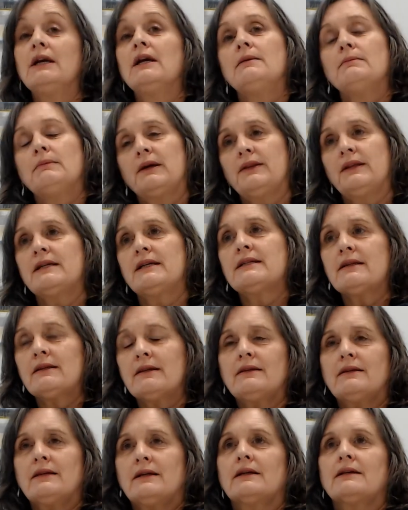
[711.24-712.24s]
but these are the
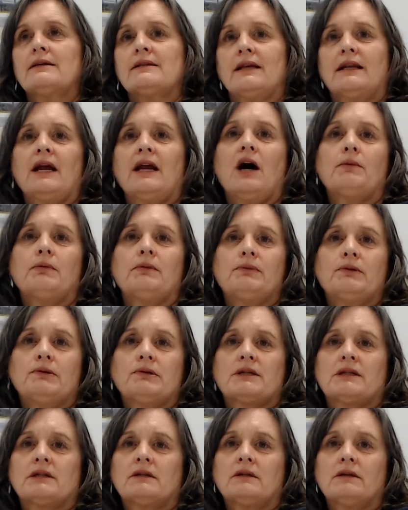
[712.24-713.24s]
things that help a
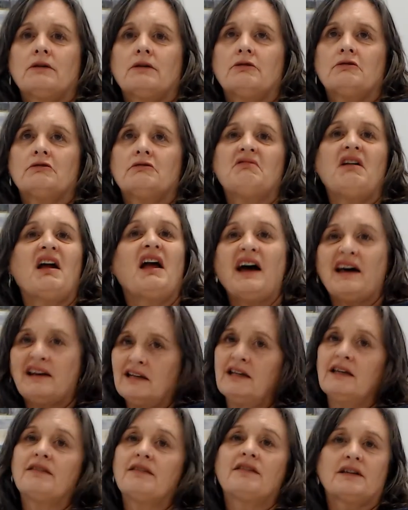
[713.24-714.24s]
person know how to
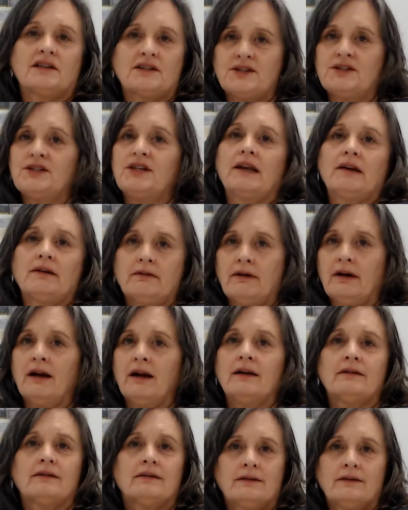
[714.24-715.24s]
get things done
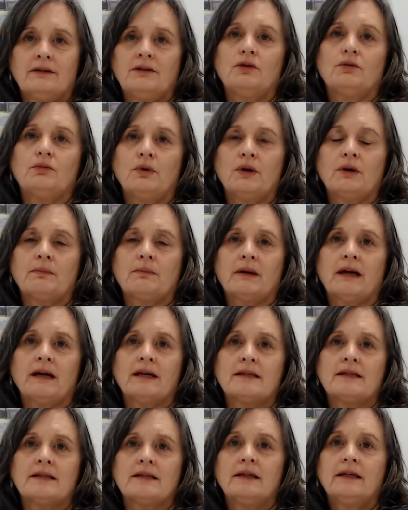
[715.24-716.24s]
around your
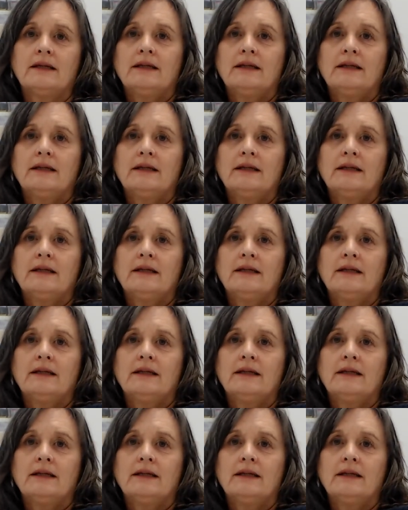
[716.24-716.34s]
workplace.